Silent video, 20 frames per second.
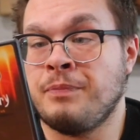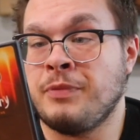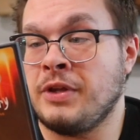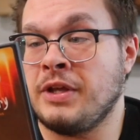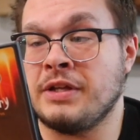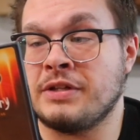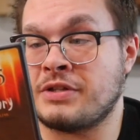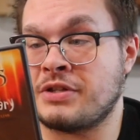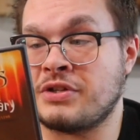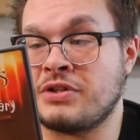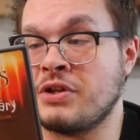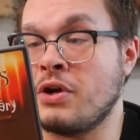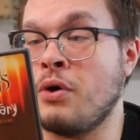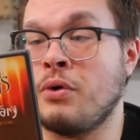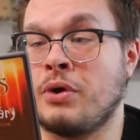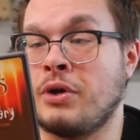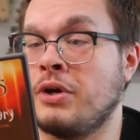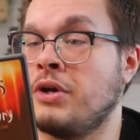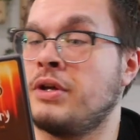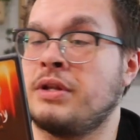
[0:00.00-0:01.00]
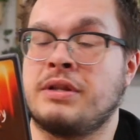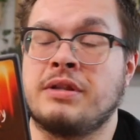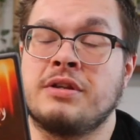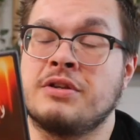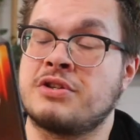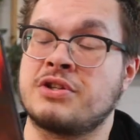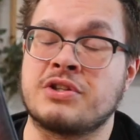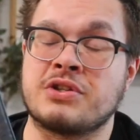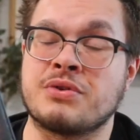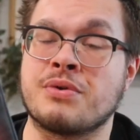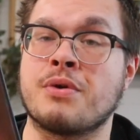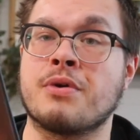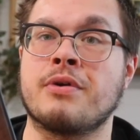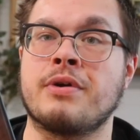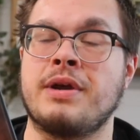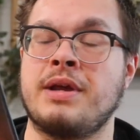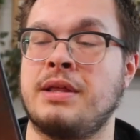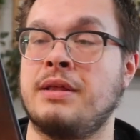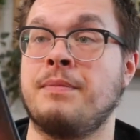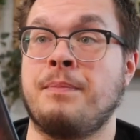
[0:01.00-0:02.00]
It's so good. The
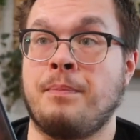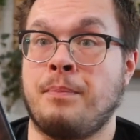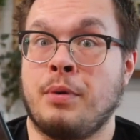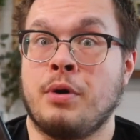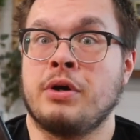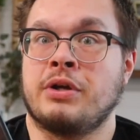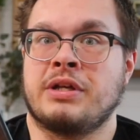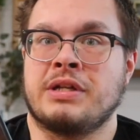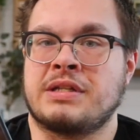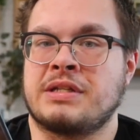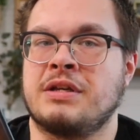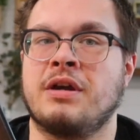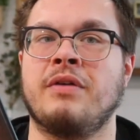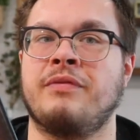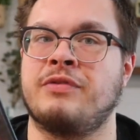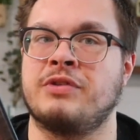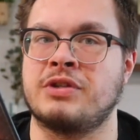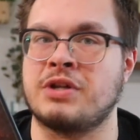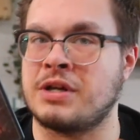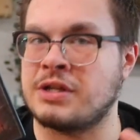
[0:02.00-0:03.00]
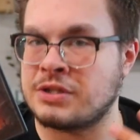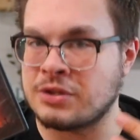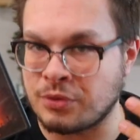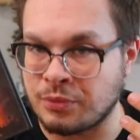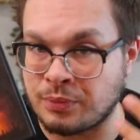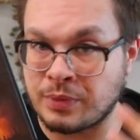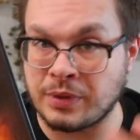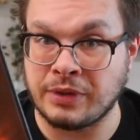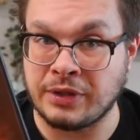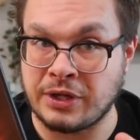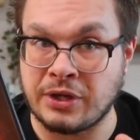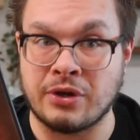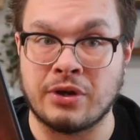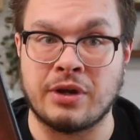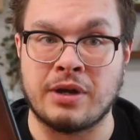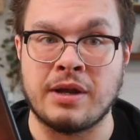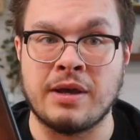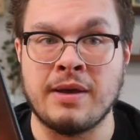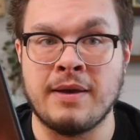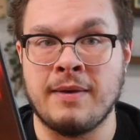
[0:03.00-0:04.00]
story, the book itself is also really
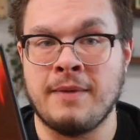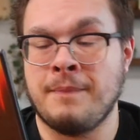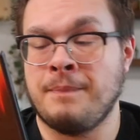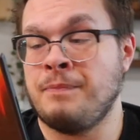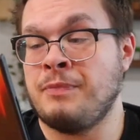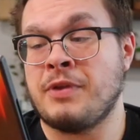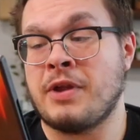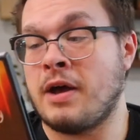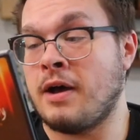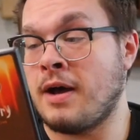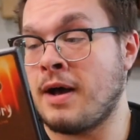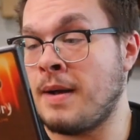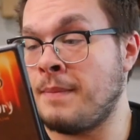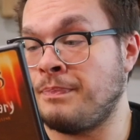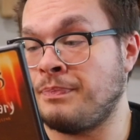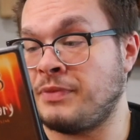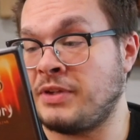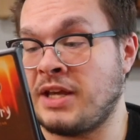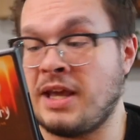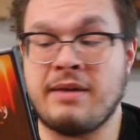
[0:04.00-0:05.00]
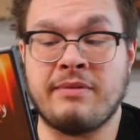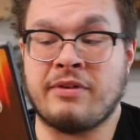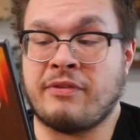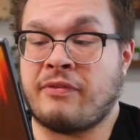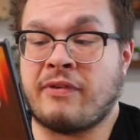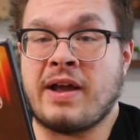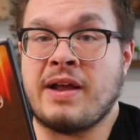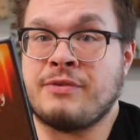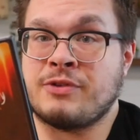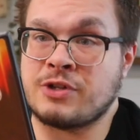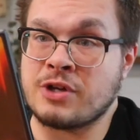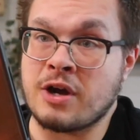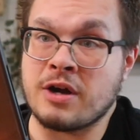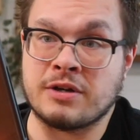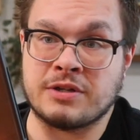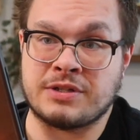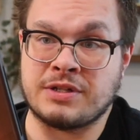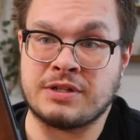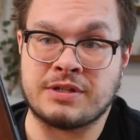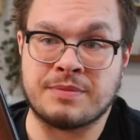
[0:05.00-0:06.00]
good. Gave it 5
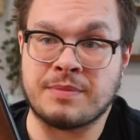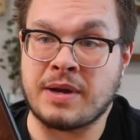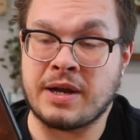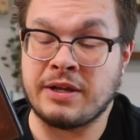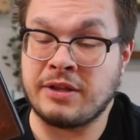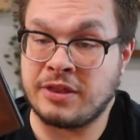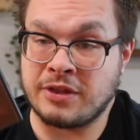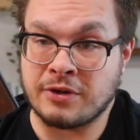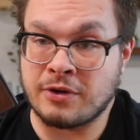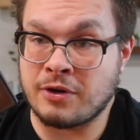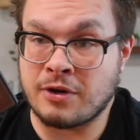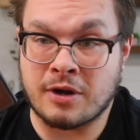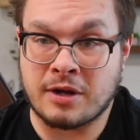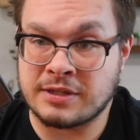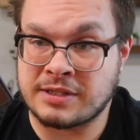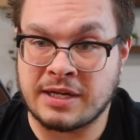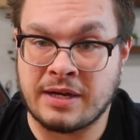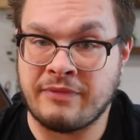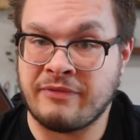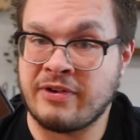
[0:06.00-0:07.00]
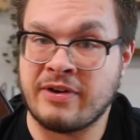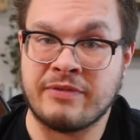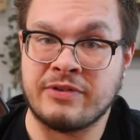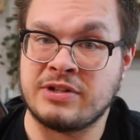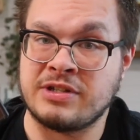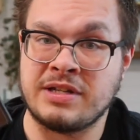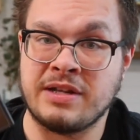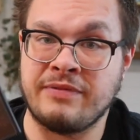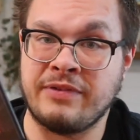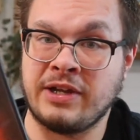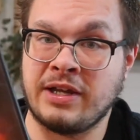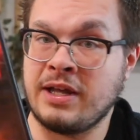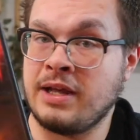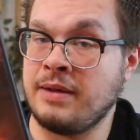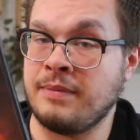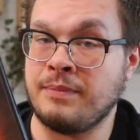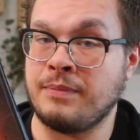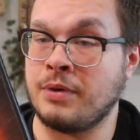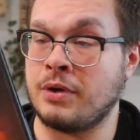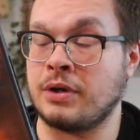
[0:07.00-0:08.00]
stars. It's my third all-time favorite Stephen
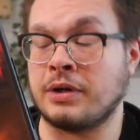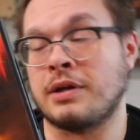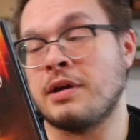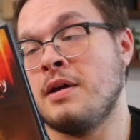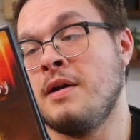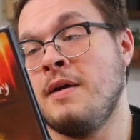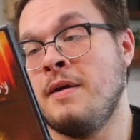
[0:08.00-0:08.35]
King book.